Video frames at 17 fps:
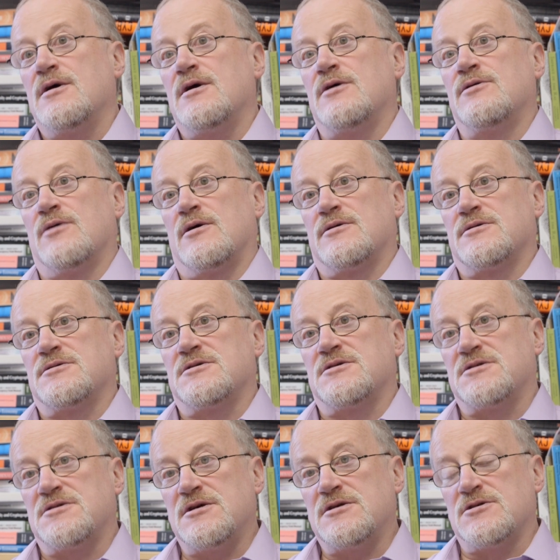in order to
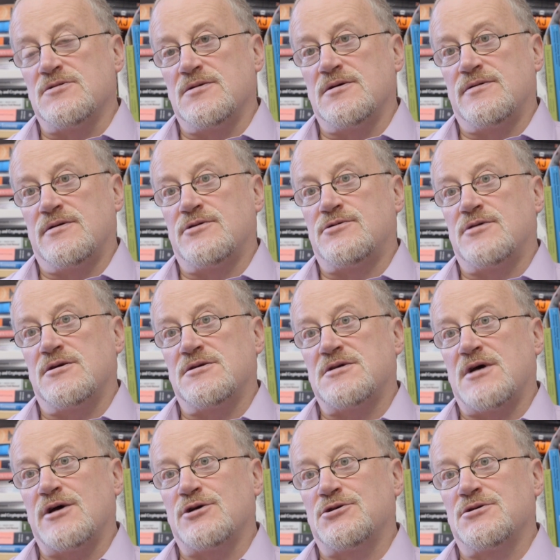see to it that
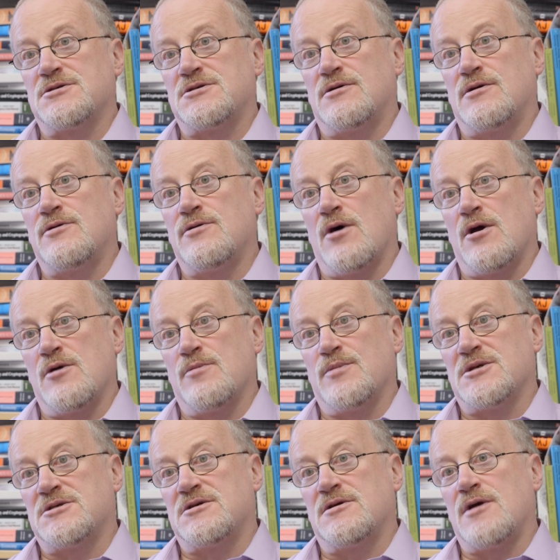transactions are
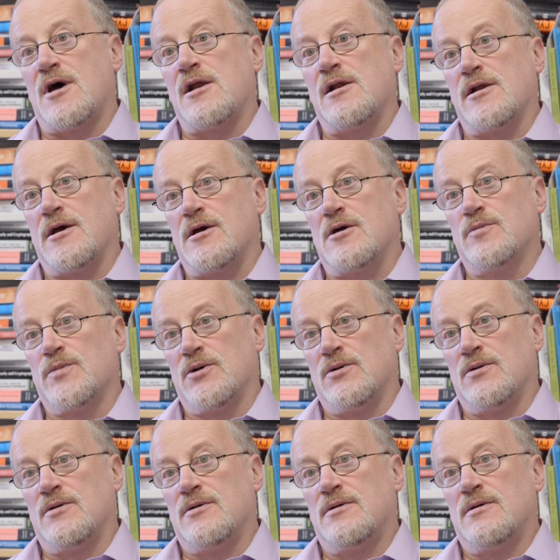anonymous and
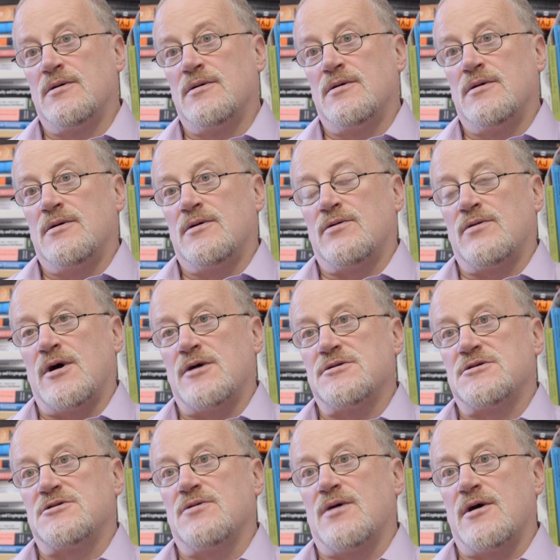unlinkable. Right?
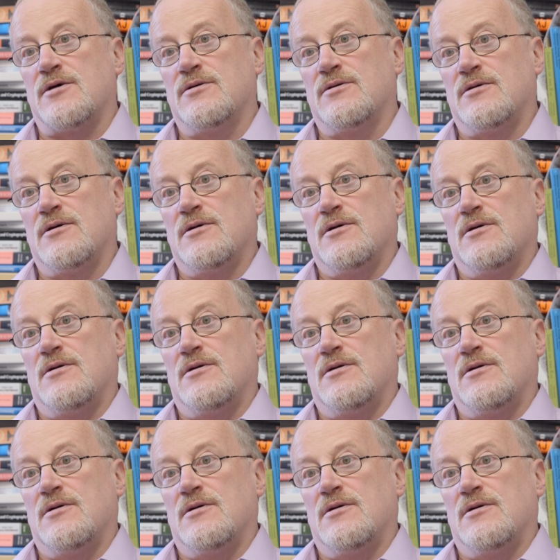So I could